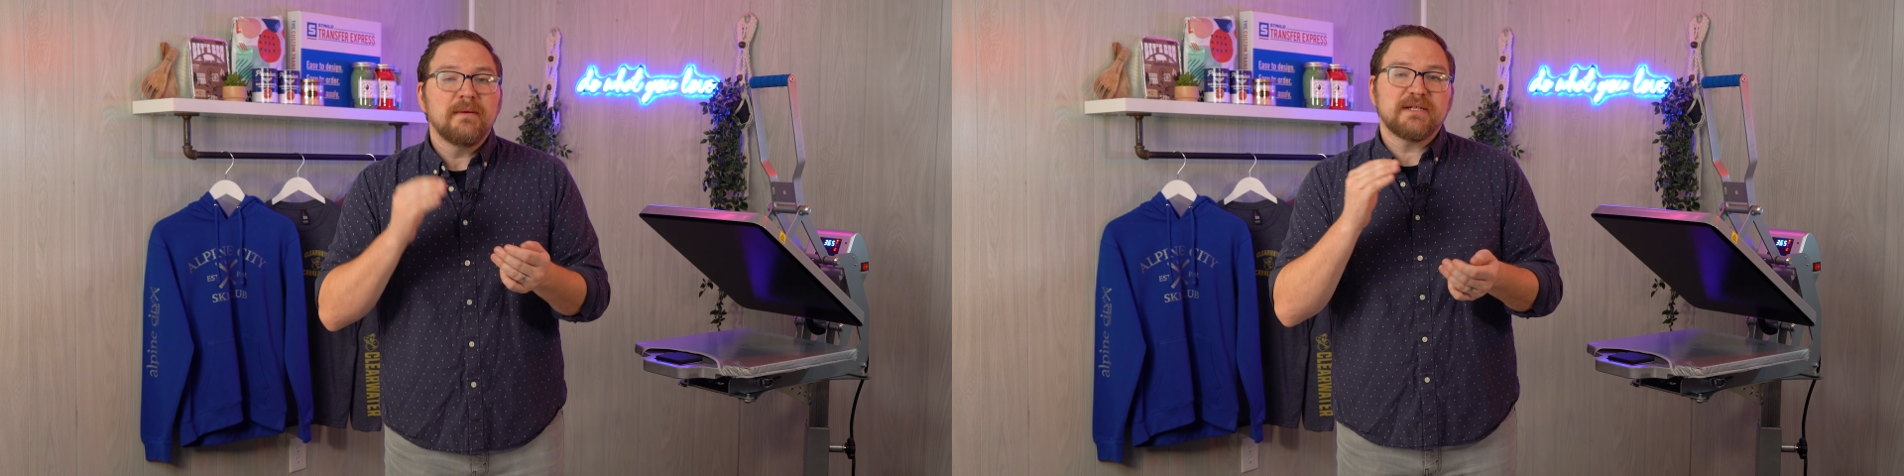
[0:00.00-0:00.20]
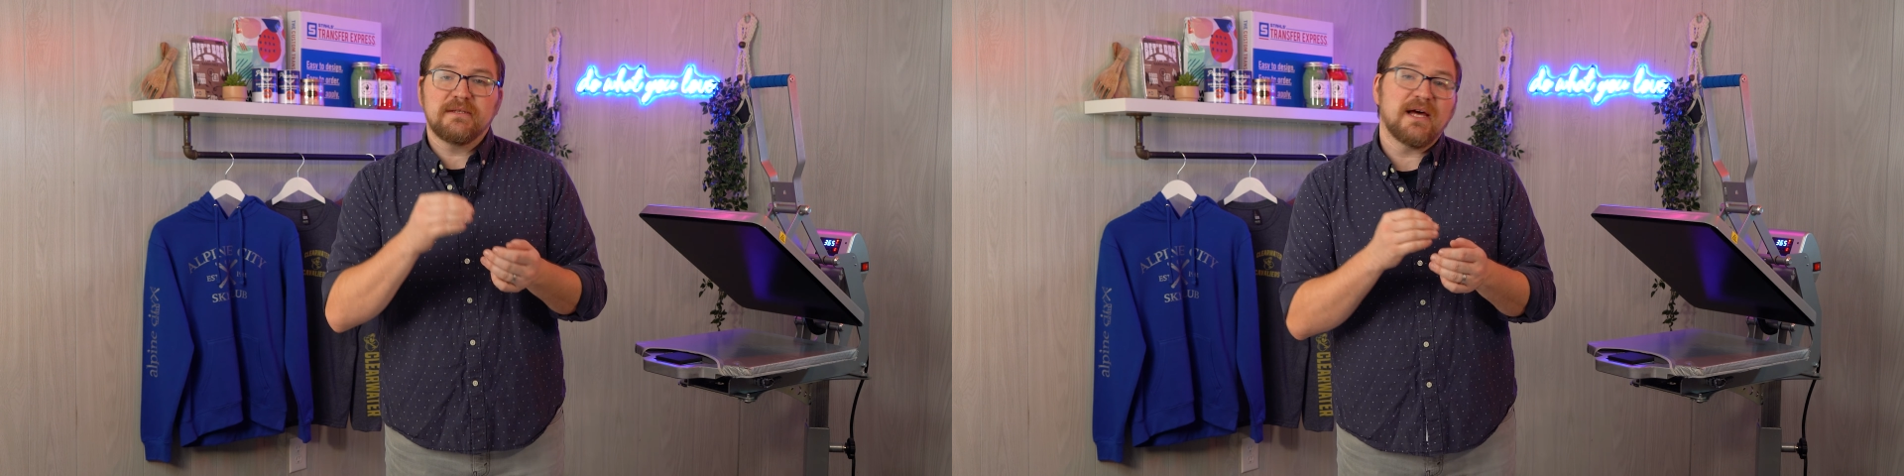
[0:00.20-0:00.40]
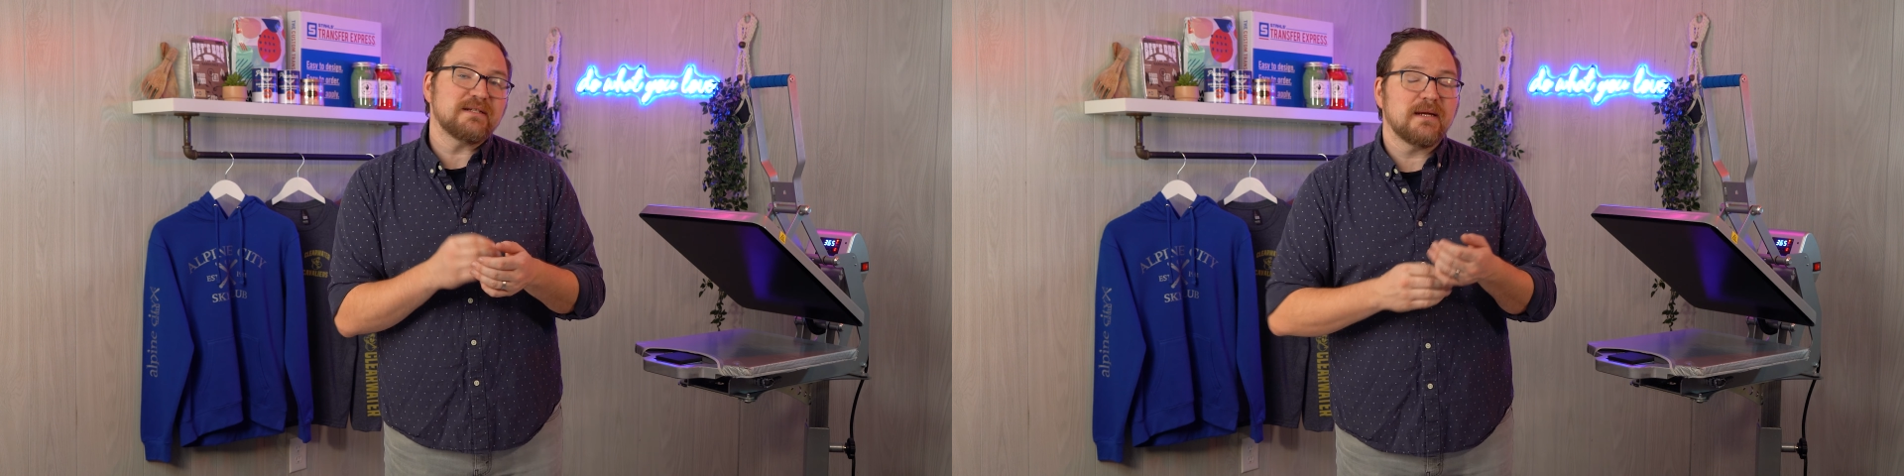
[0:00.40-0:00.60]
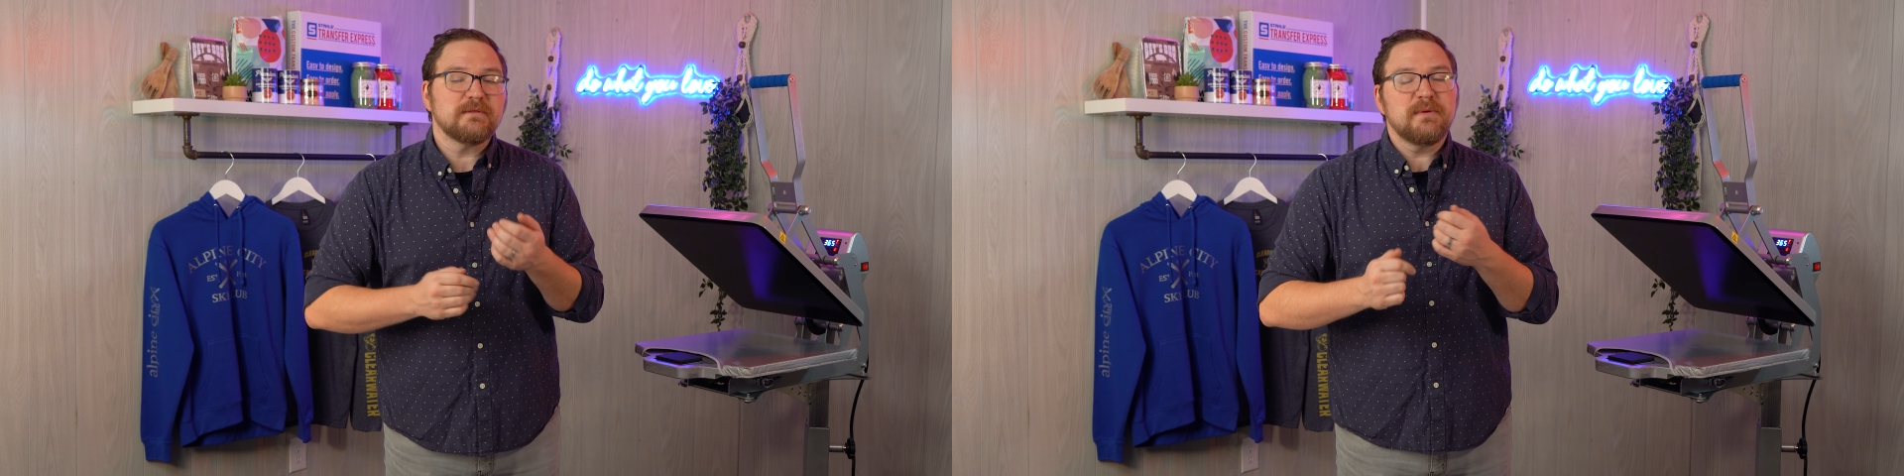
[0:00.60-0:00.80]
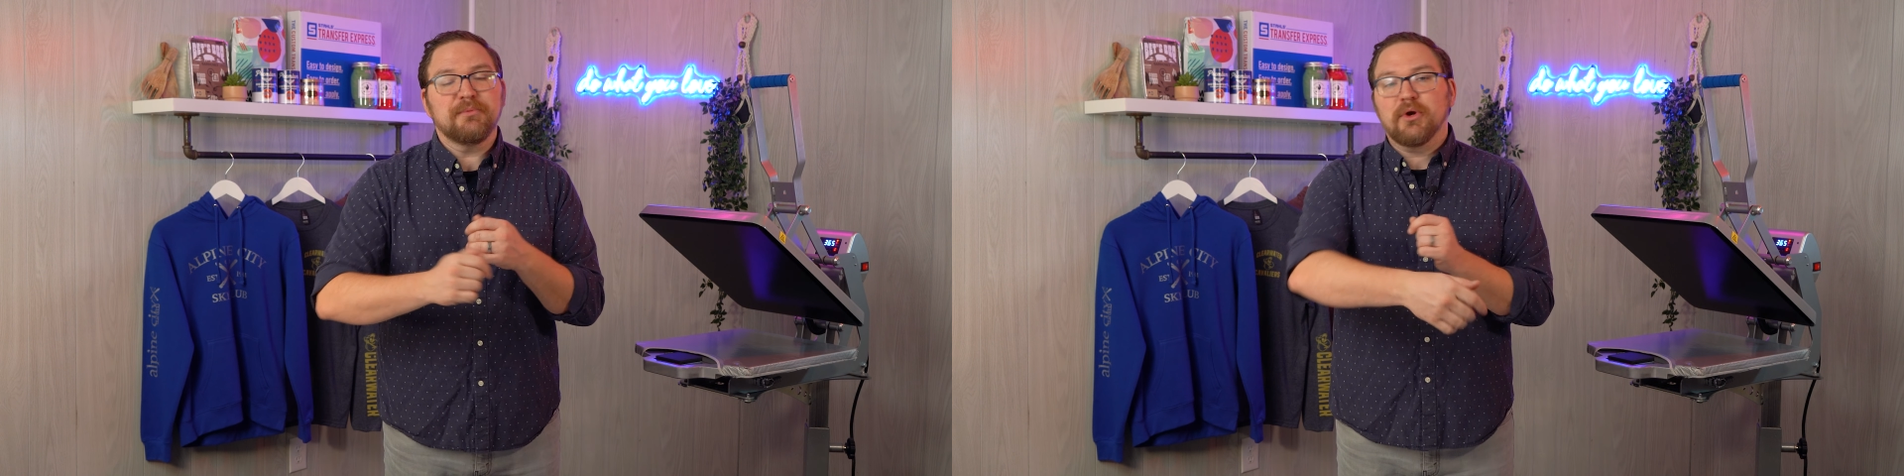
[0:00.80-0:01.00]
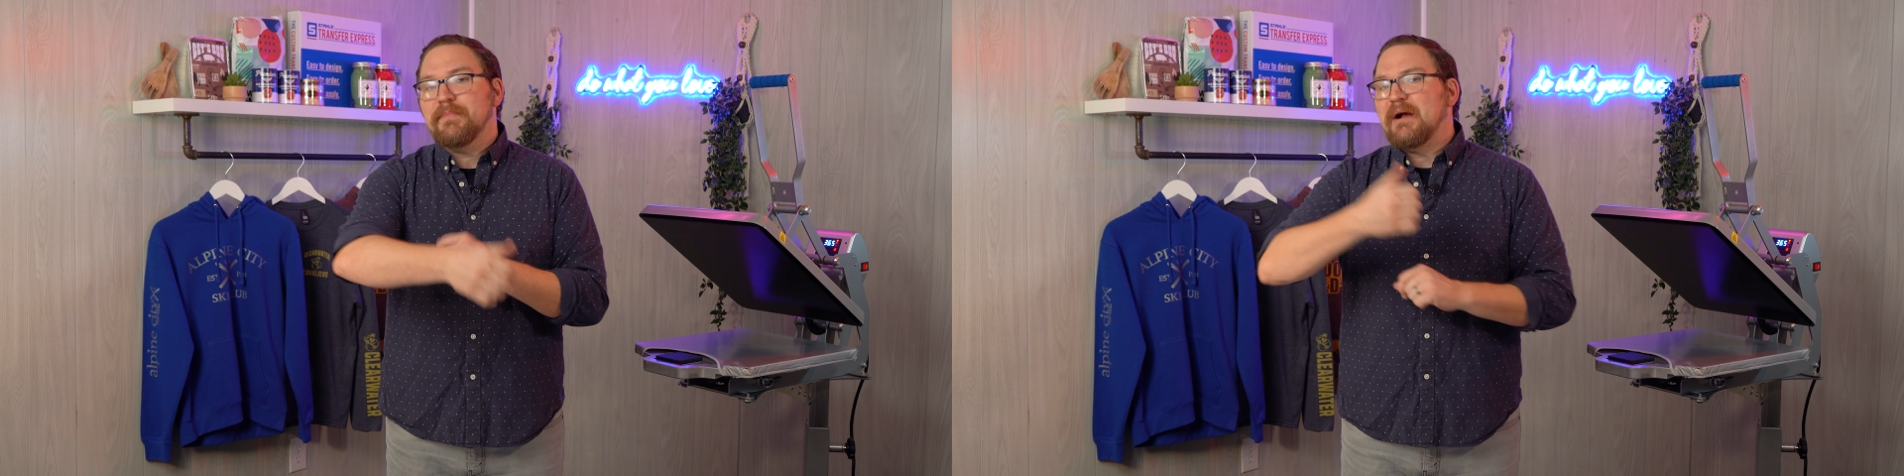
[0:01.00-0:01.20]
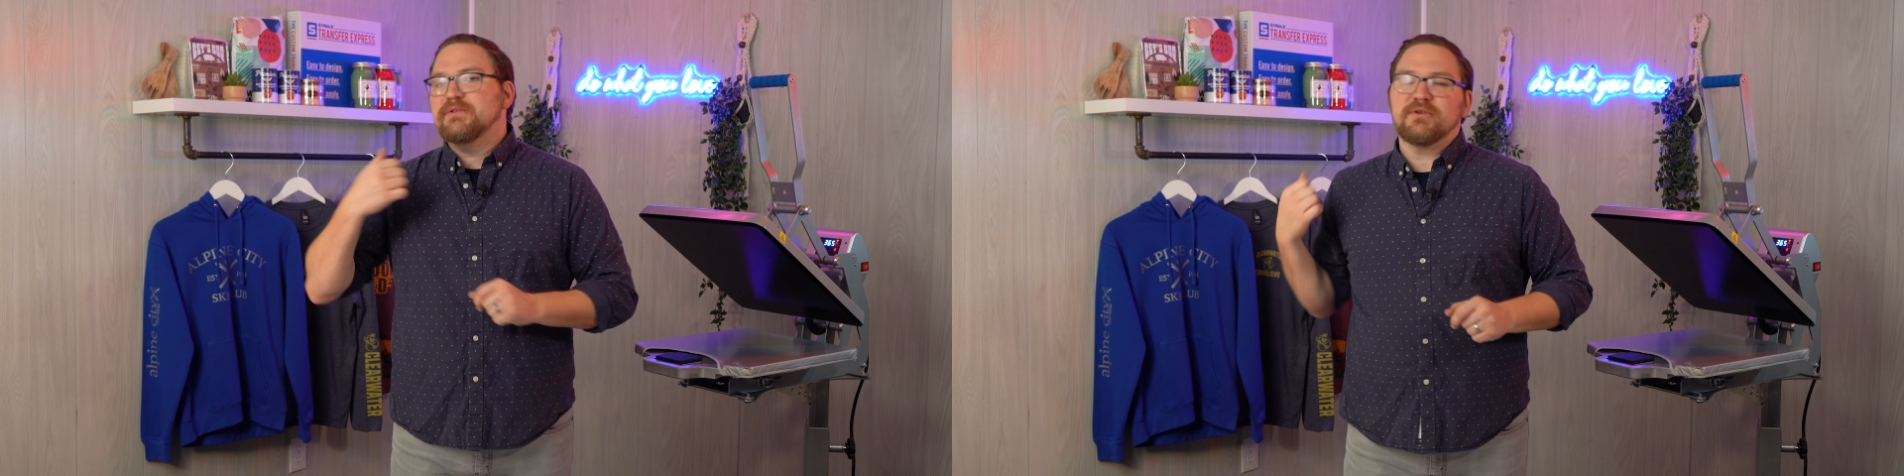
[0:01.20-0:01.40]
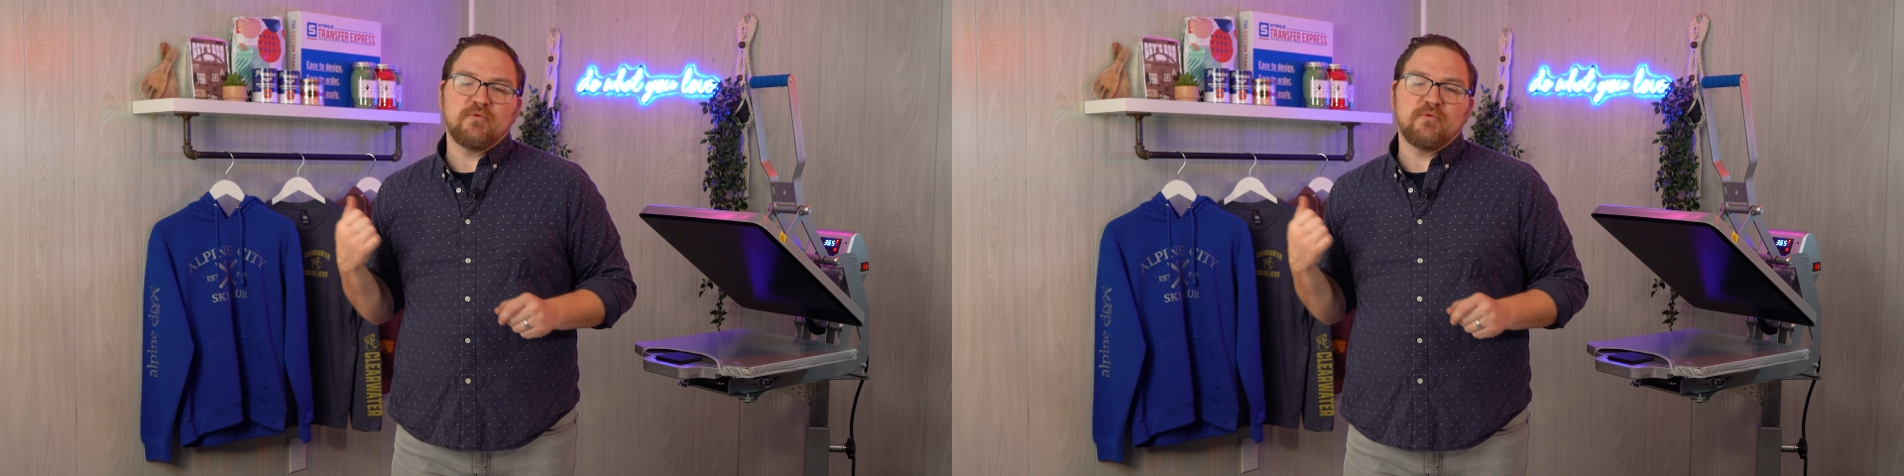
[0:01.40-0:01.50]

because a lot of times people are bouncing